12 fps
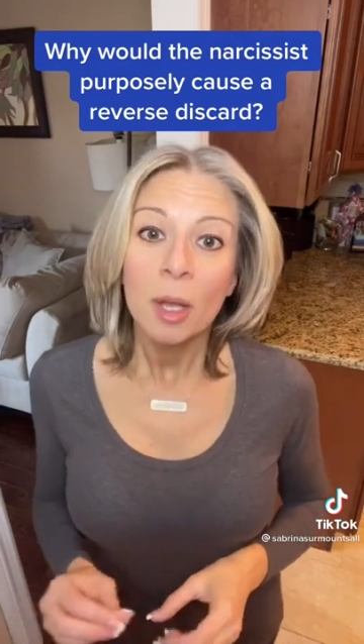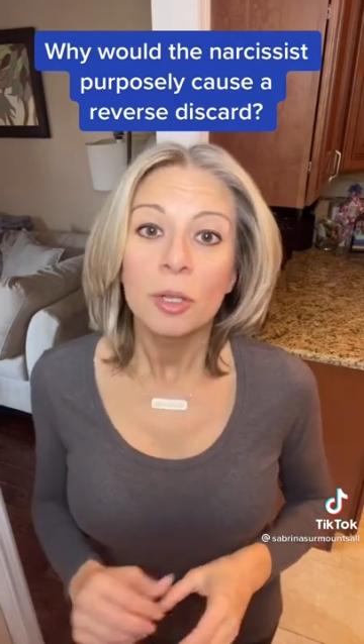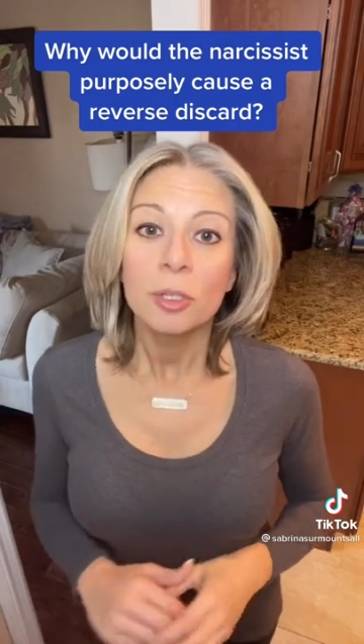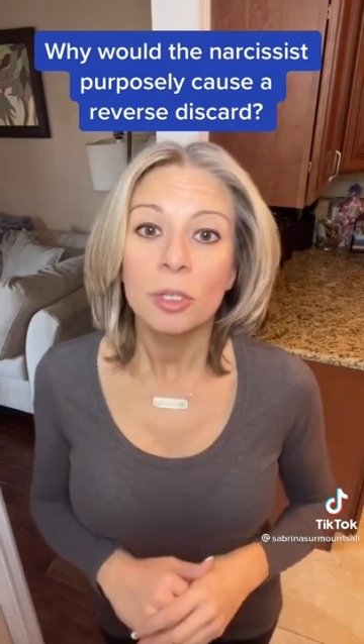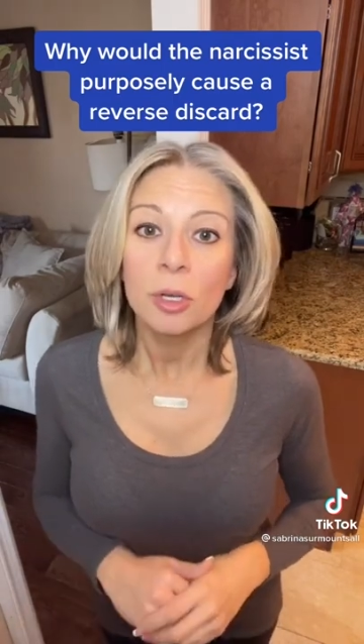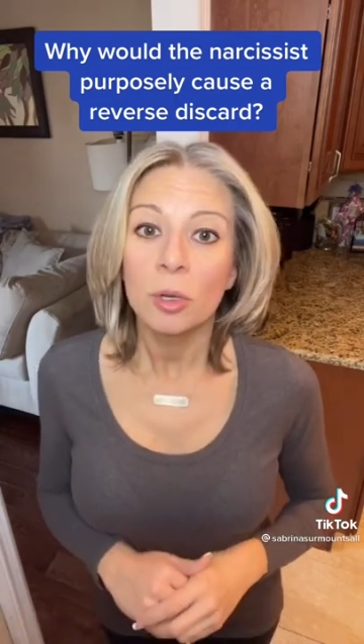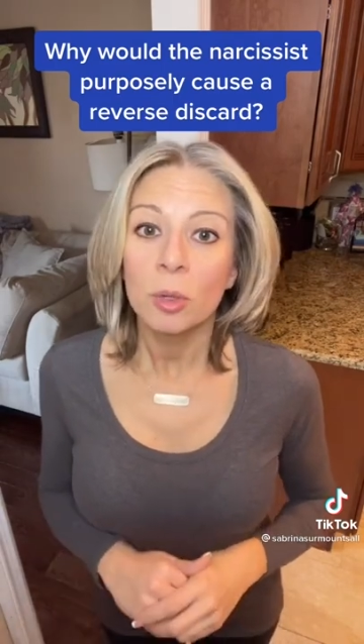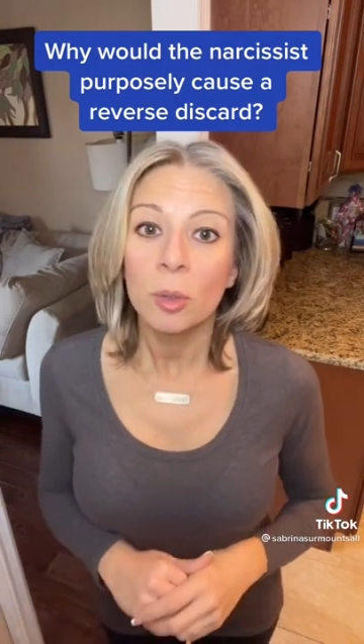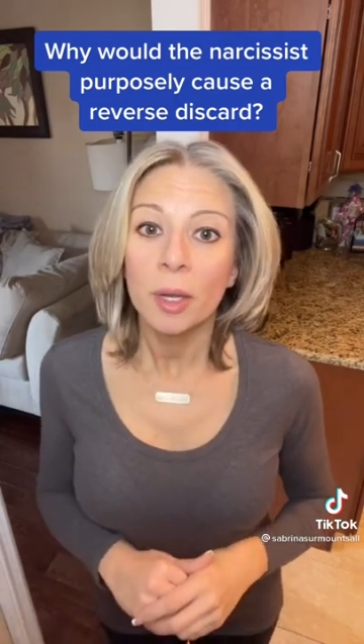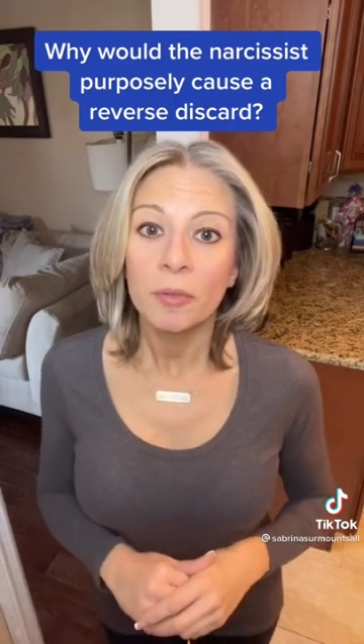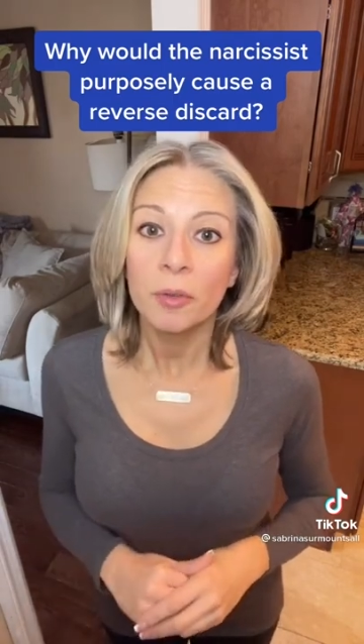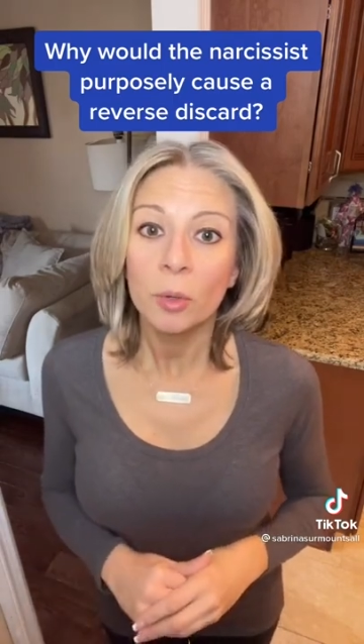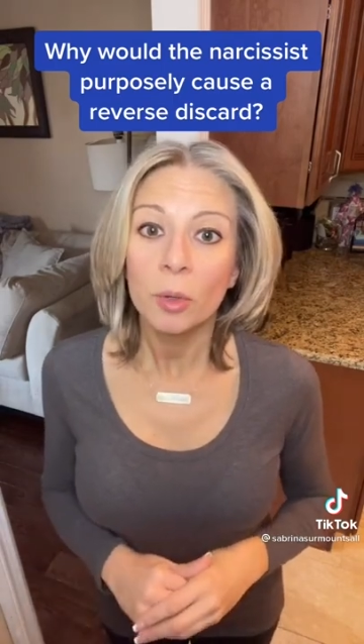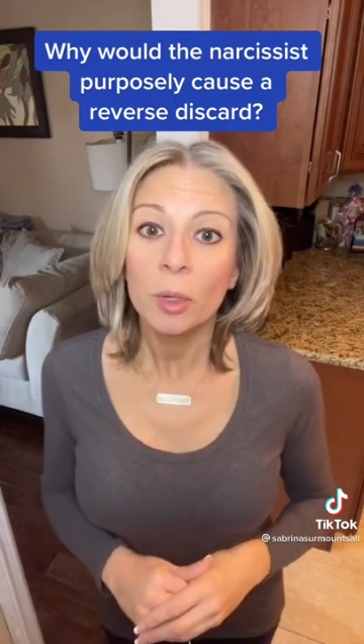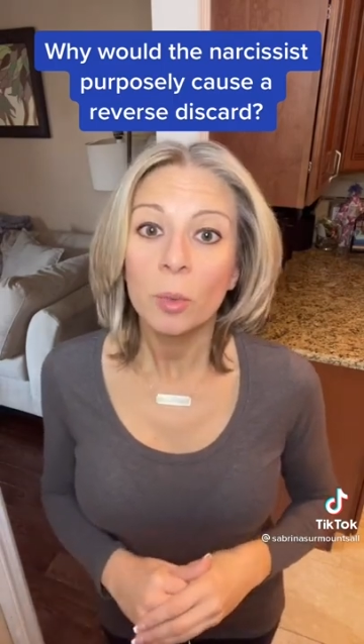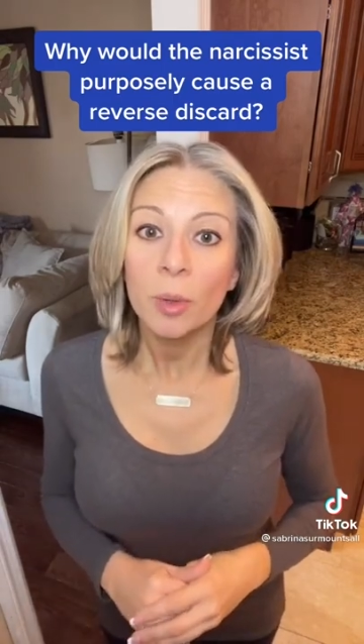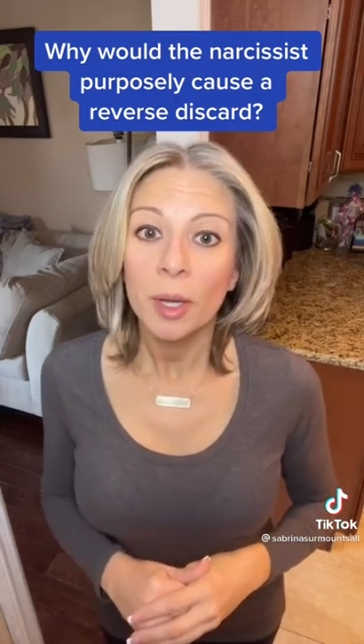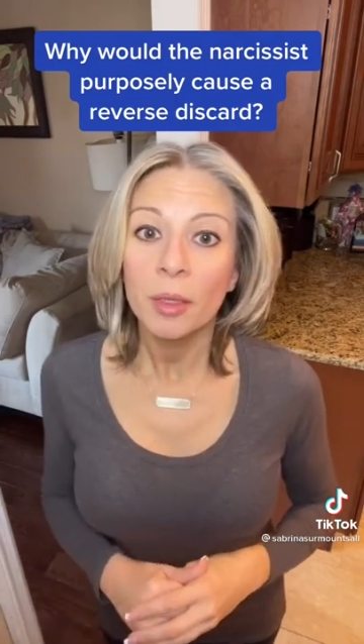So, if
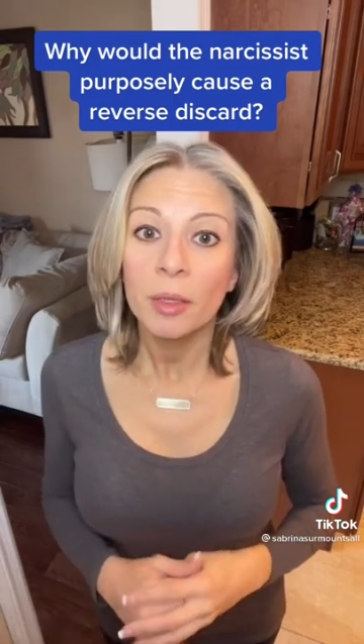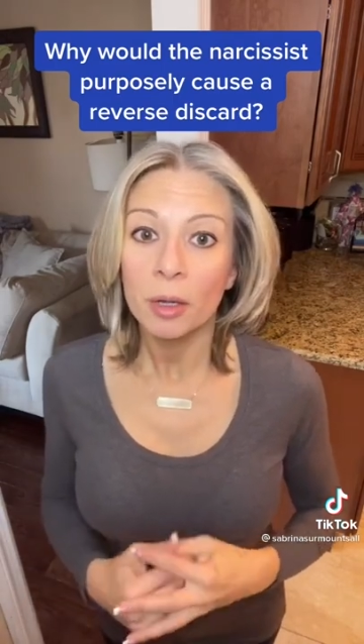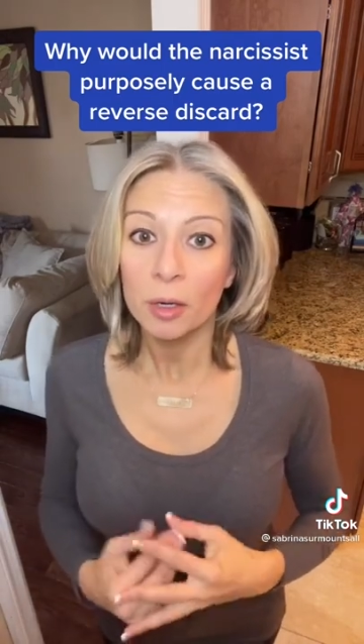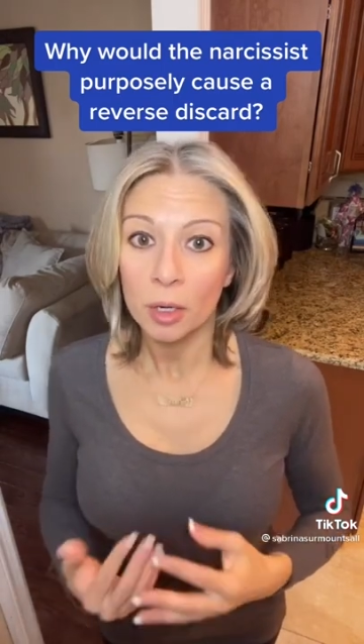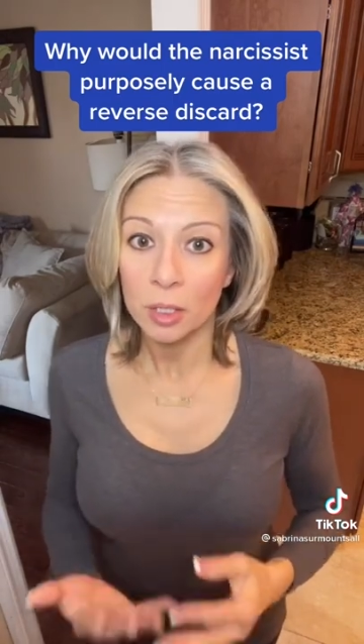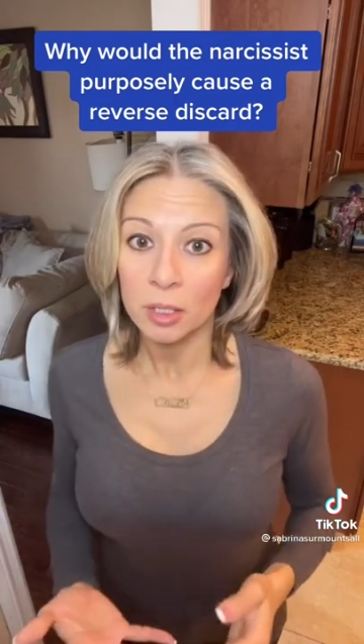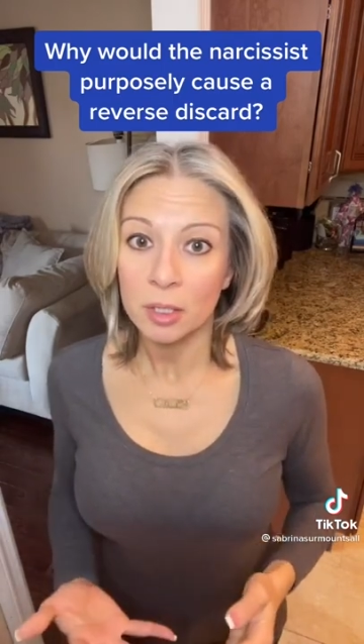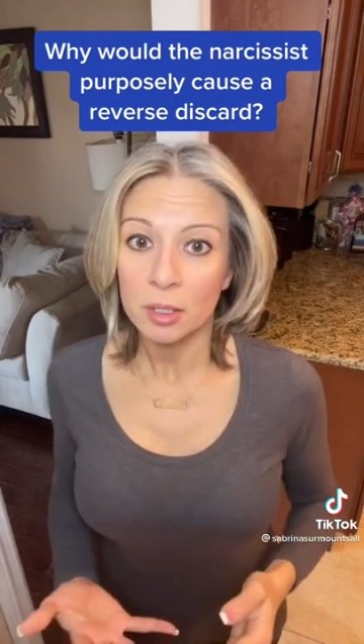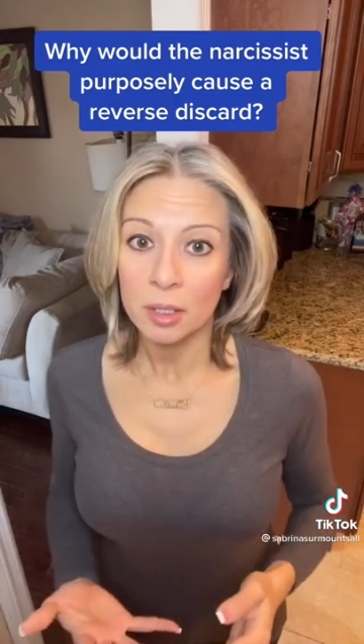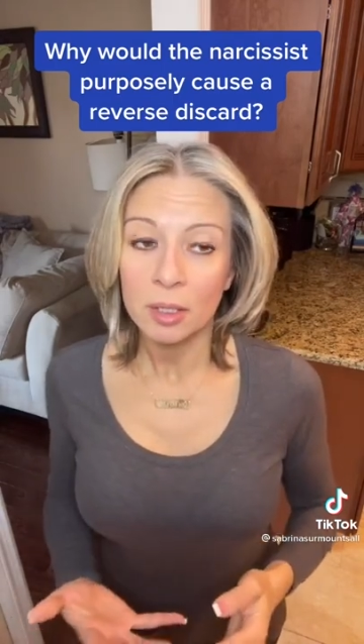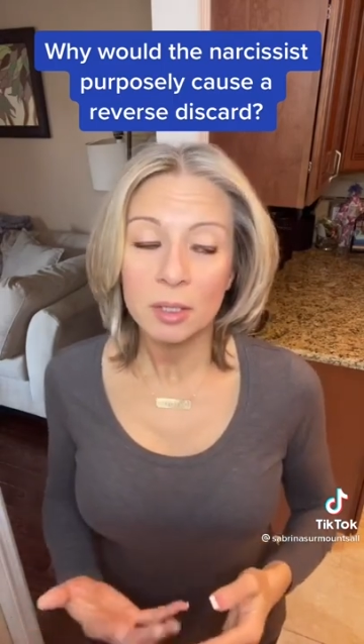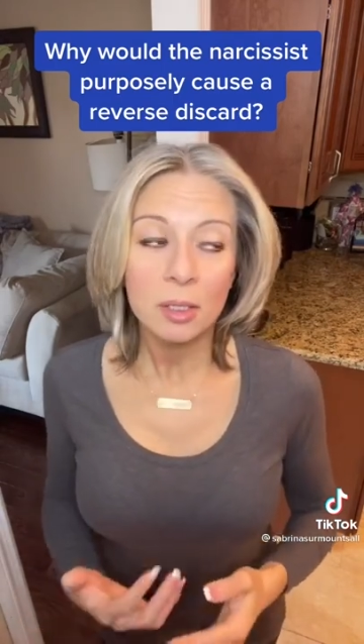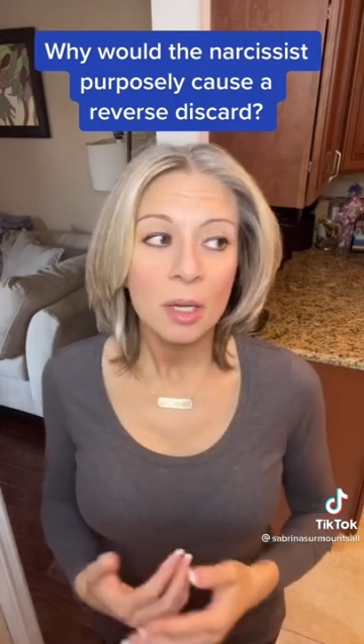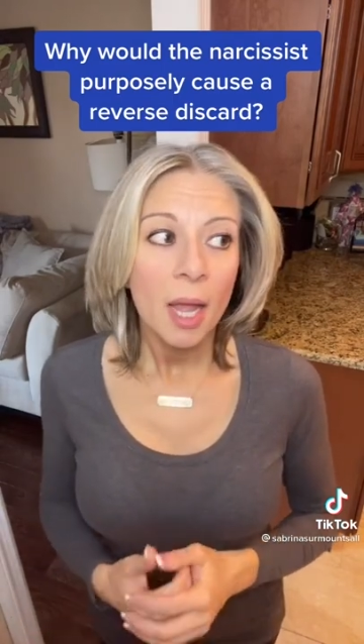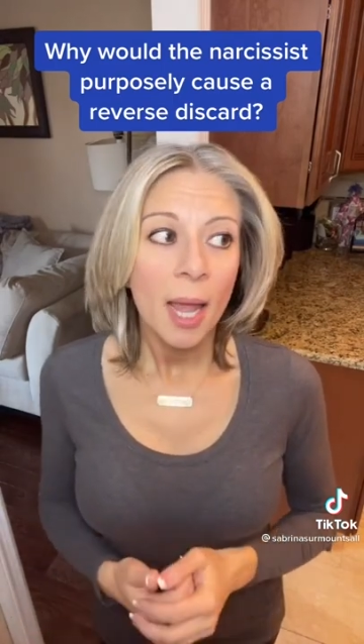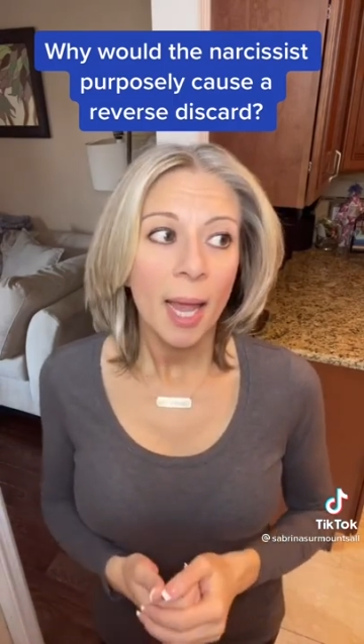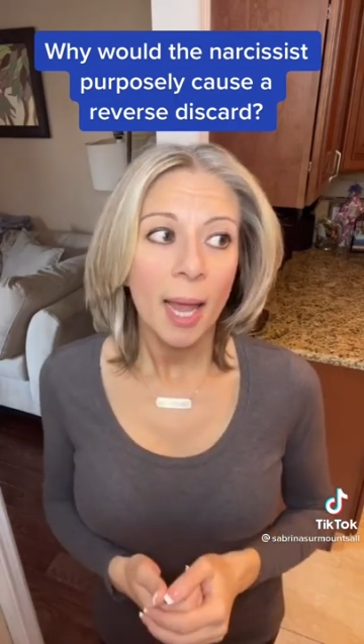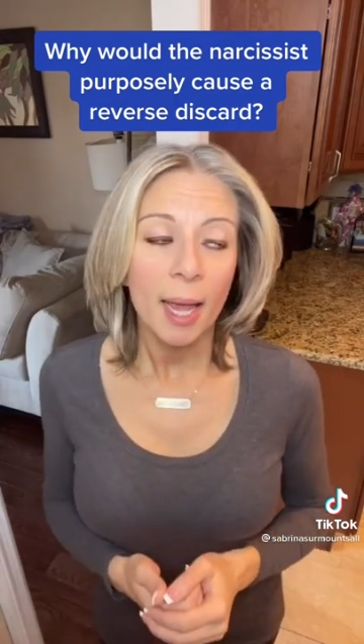you're with a narcissist
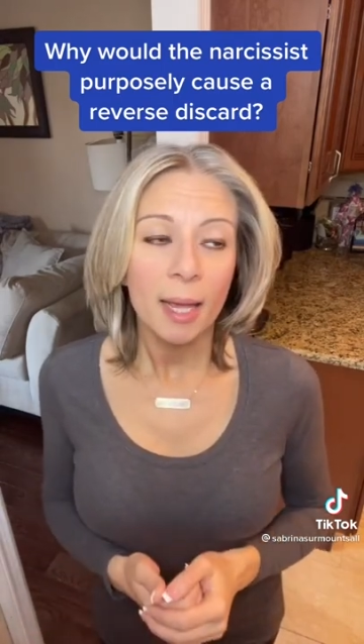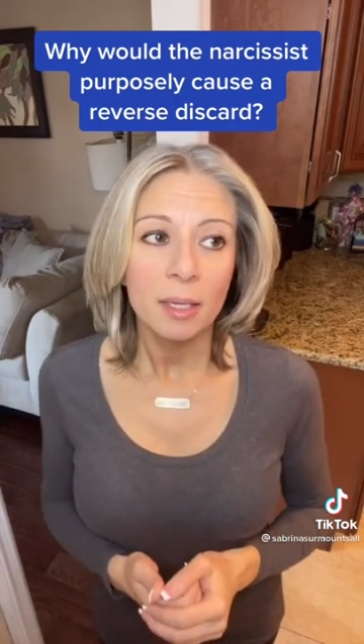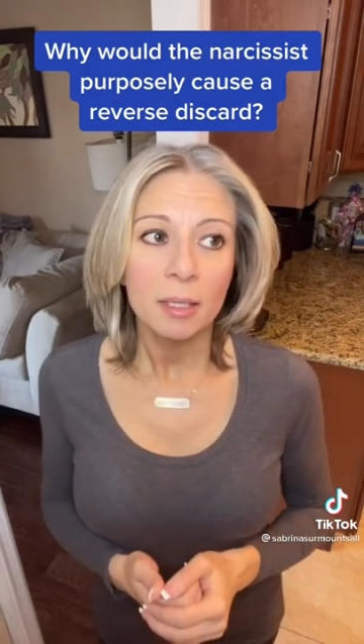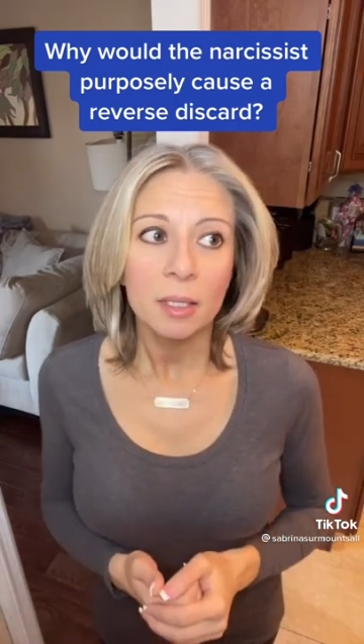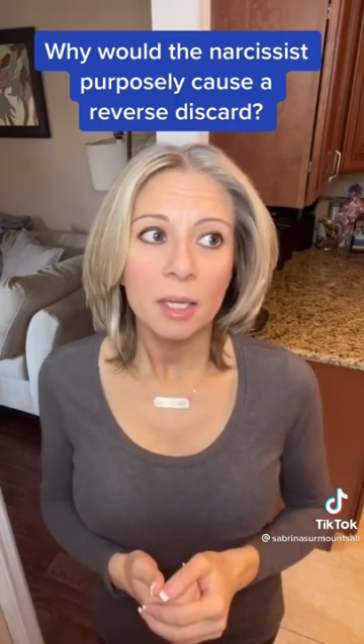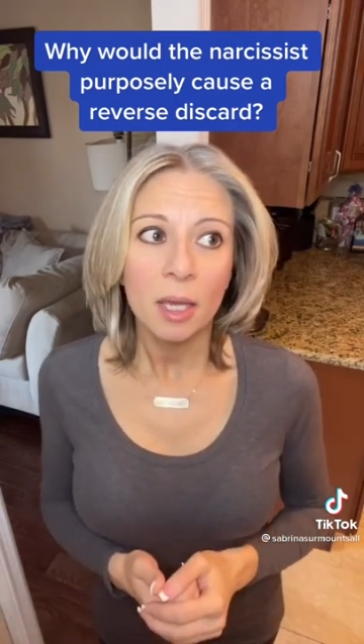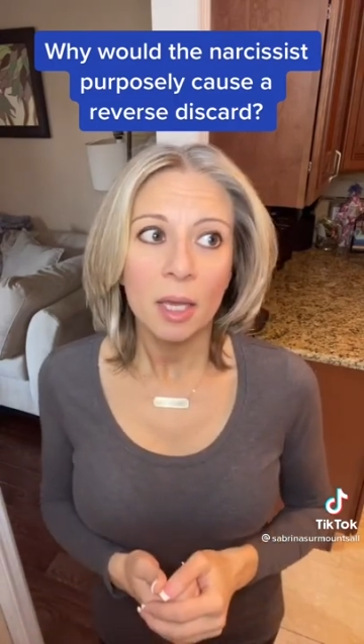and